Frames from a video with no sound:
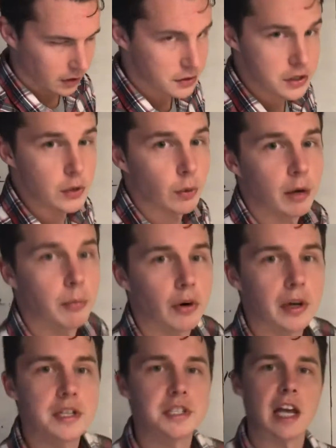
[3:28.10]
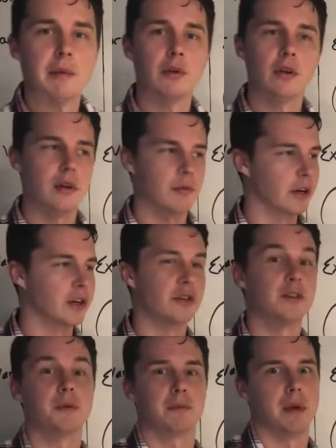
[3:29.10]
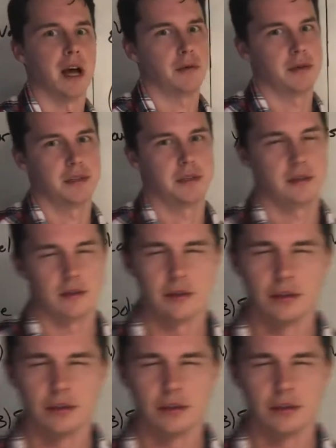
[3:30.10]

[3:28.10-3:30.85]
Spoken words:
Let's do one more example, and we're going to do this one backwards.